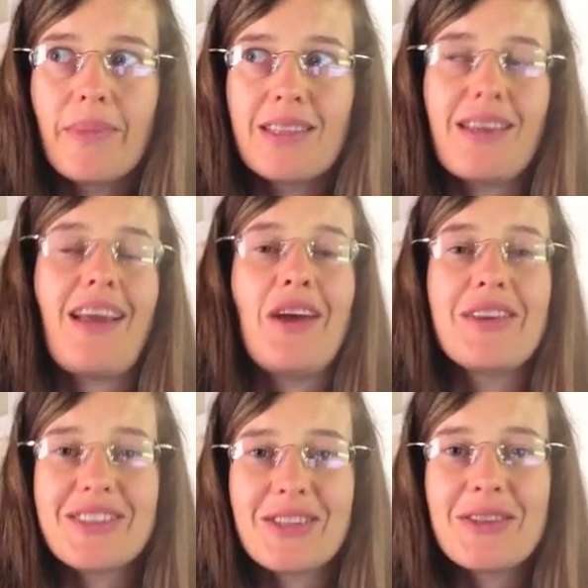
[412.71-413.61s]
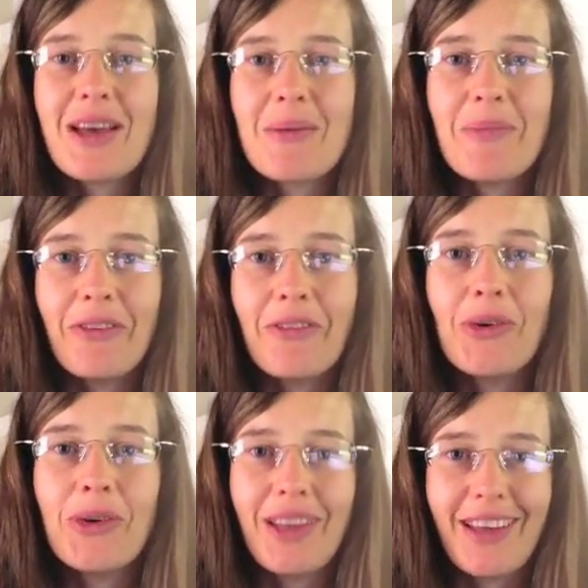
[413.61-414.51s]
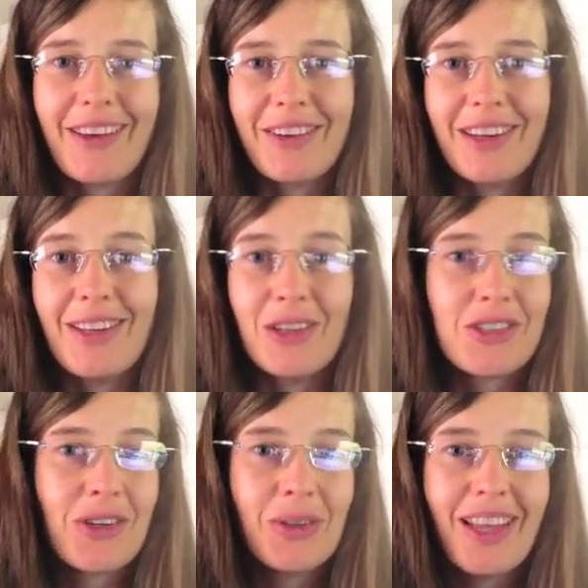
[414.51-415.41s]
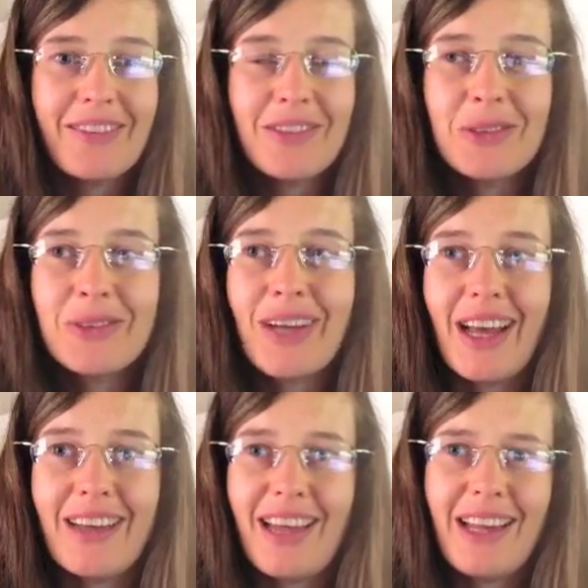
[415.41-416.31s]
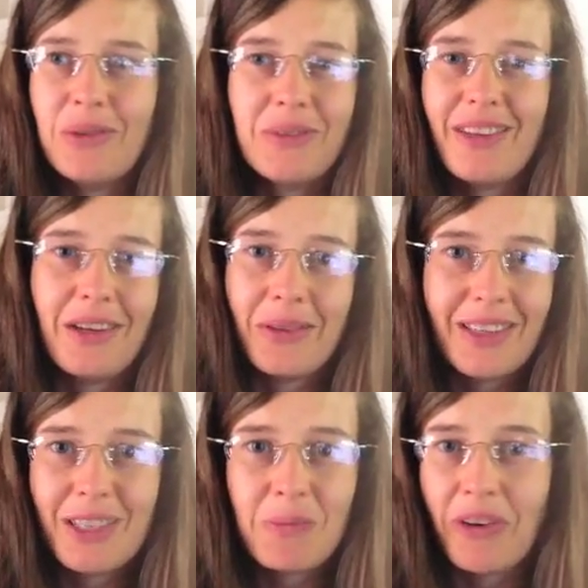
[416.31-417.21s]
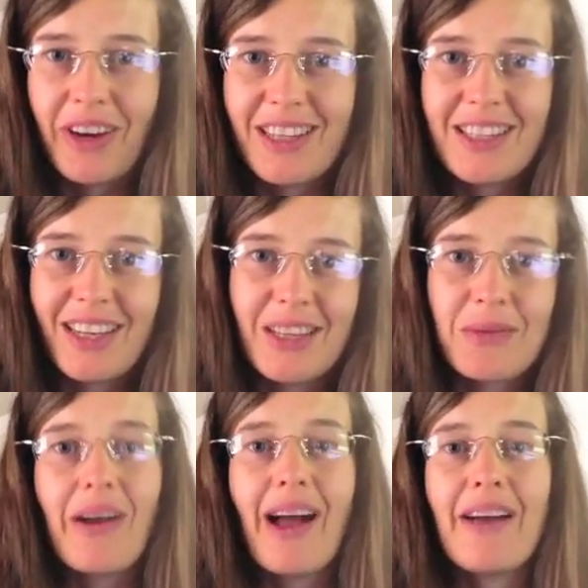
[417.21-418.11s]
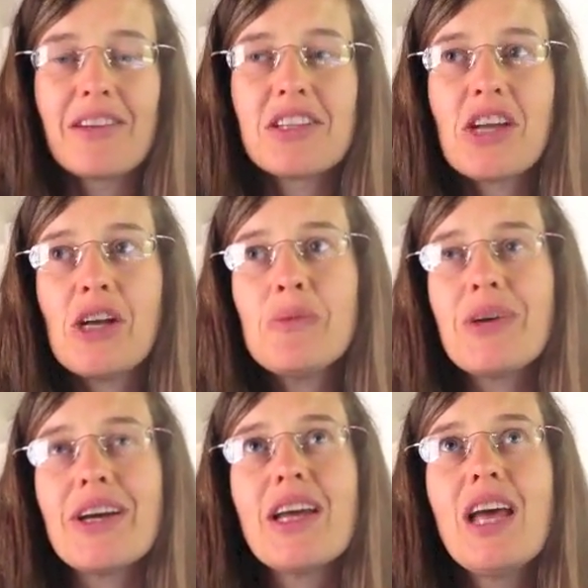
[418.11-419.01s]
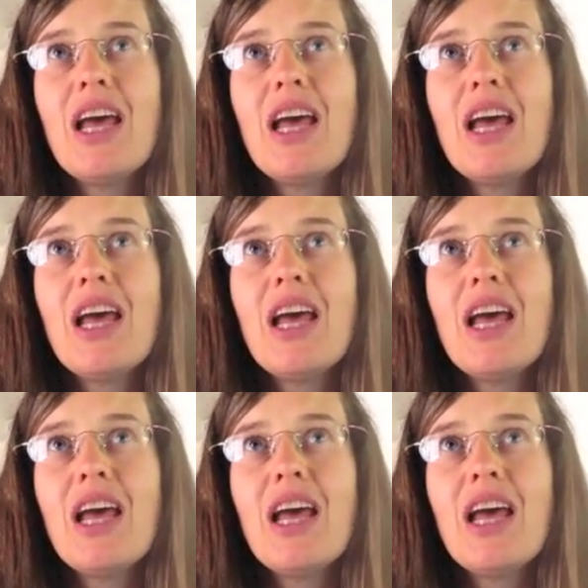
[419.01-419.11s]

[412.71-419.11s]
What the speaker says: It's like I understood that before, like on a logical level, and, you know, experientially as well, having a child, but